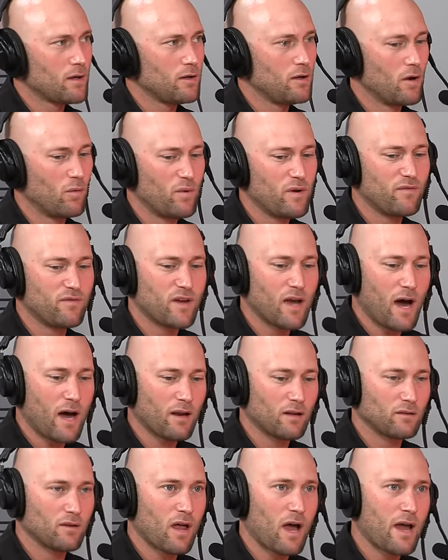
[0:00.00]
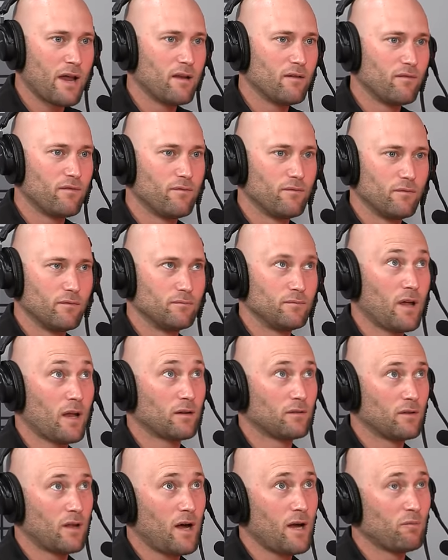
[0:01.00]
you know, we've got a line of, not
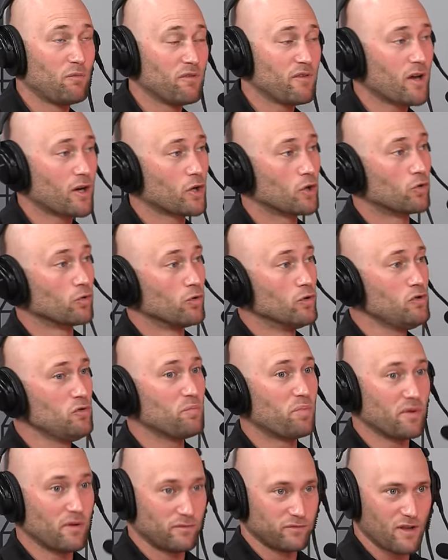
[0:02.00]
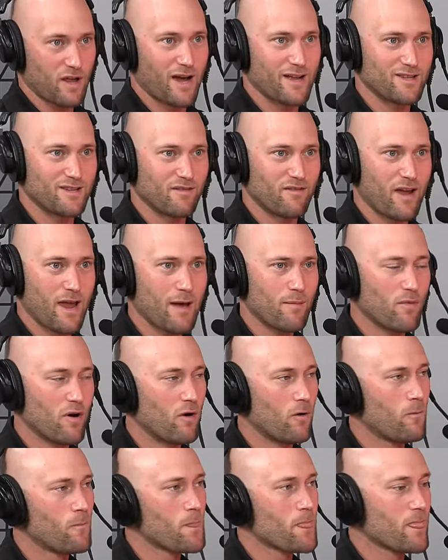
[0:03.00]
a line, we've got a group of lines of
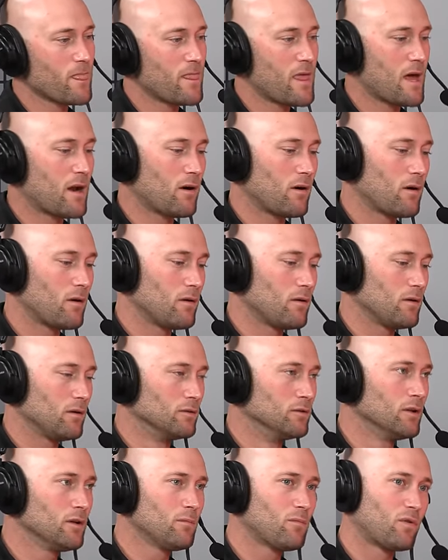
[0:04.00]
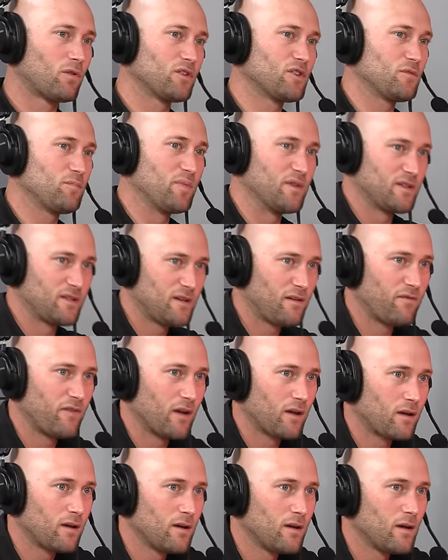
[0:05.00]
ammo that are a little more
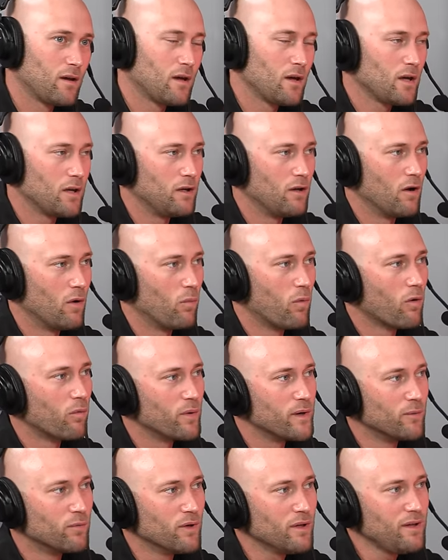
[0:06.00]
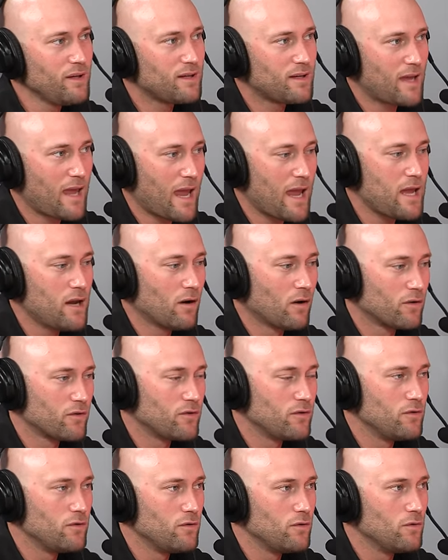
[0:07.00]
specific, you know, where we really cater
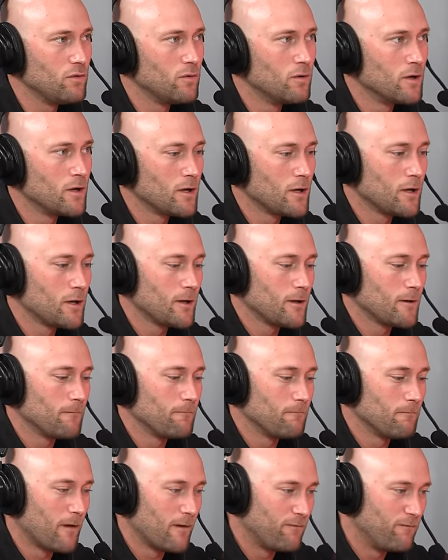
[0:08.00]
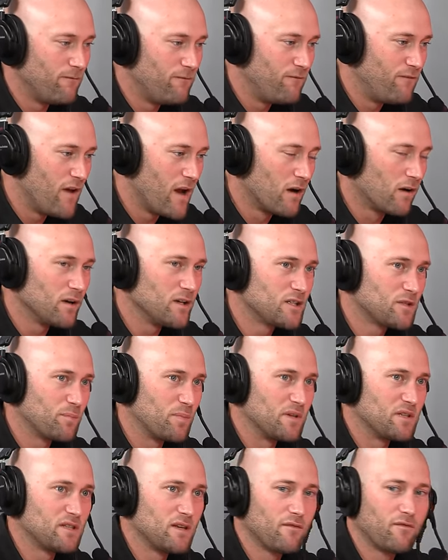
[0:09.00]
to very
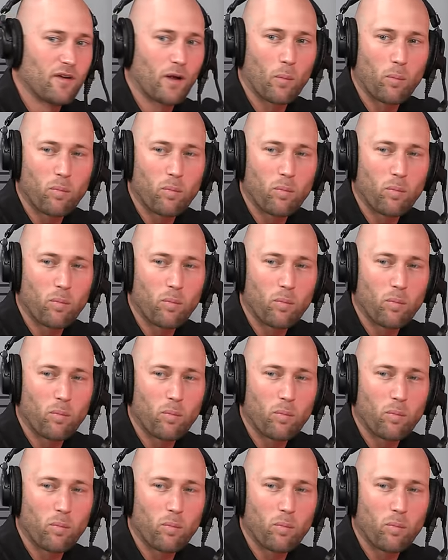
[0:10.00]
specific